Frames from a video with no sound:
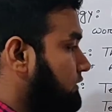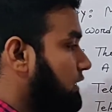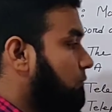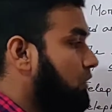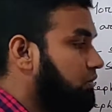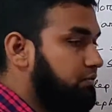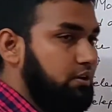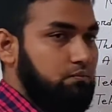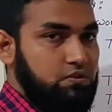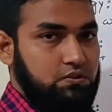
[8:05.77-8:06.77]
the
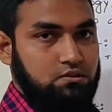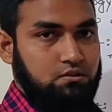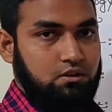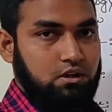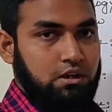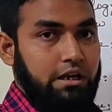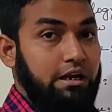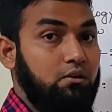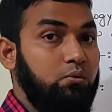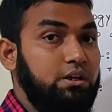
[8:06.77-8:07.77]
morphemes
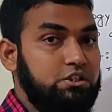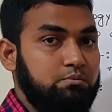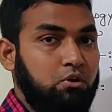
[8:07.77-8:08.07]
and which